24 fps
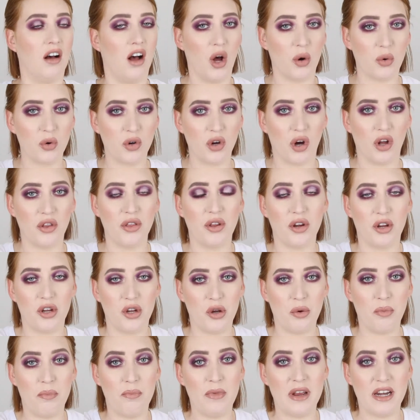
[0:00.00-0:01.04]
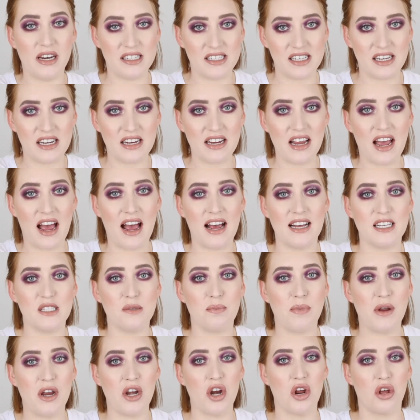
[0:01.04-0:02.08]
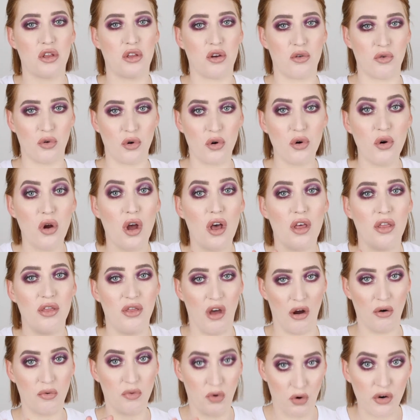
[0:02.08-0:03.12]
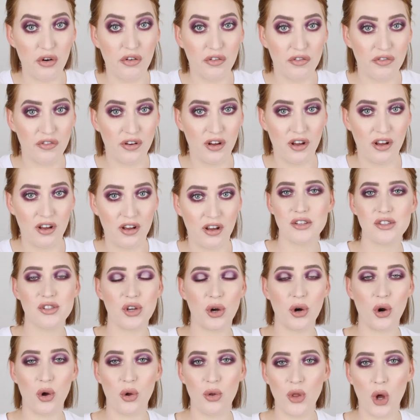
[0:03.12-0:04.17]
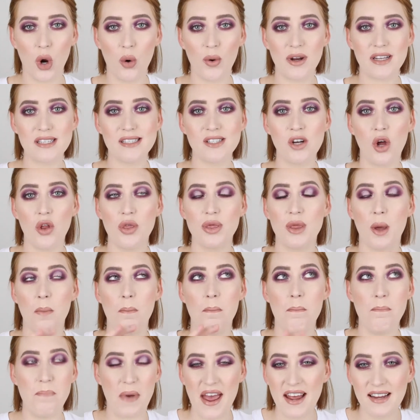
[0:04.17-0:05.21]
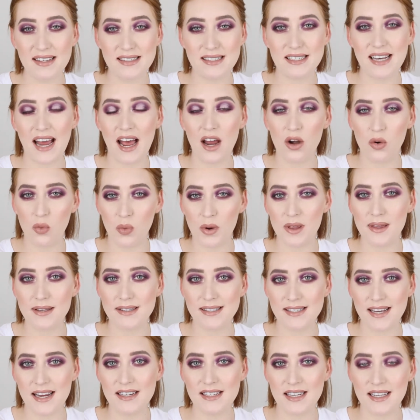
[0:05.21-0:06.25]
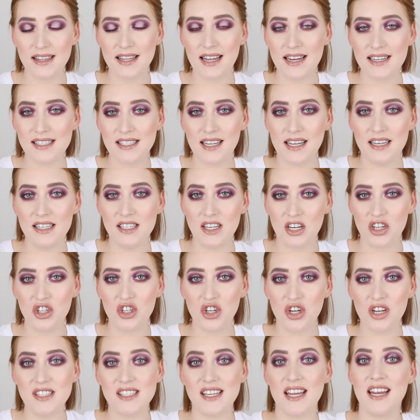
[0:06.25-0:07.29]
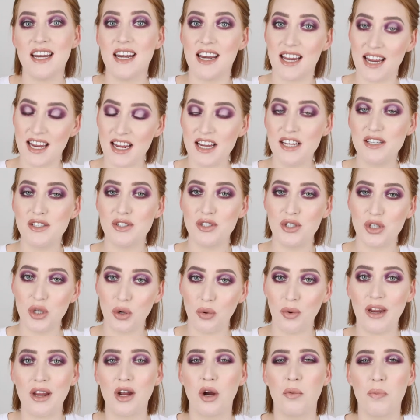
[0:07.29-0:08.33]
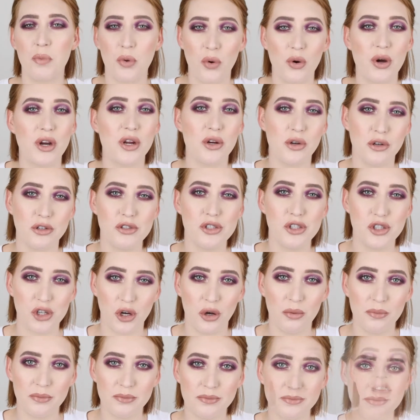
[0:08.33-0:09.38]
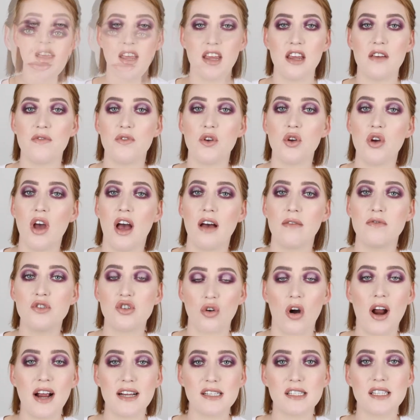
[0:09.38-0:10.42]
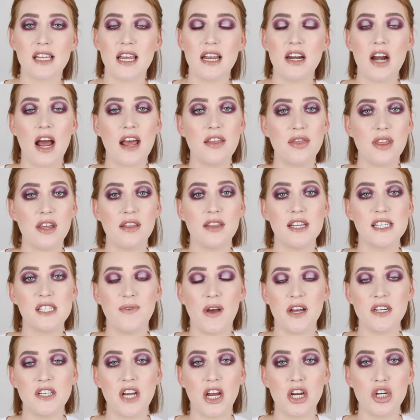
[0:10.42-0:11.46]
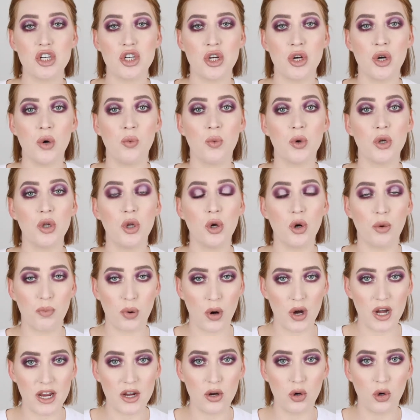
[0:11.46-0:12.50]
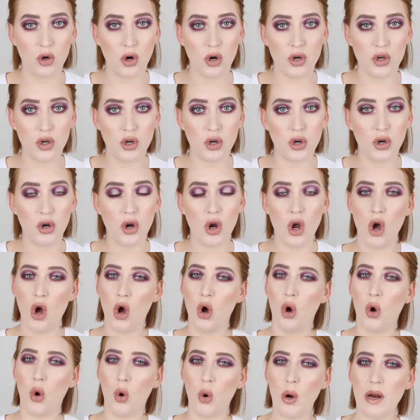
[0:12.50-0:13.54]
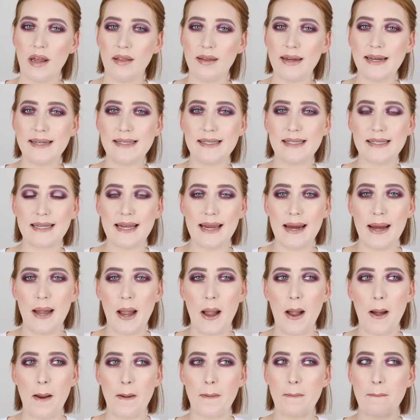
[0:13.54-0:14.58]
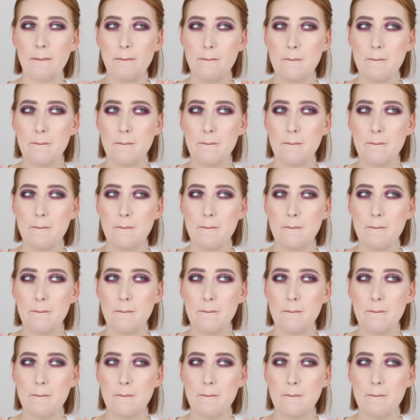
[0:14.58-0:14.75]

oh god, the humidity has been through the roof. So although it's not the best at withstanding these conditions, it is doing a pretty good job. If you have dry skin, I think this foundation would look pretty good on you. Oily skin,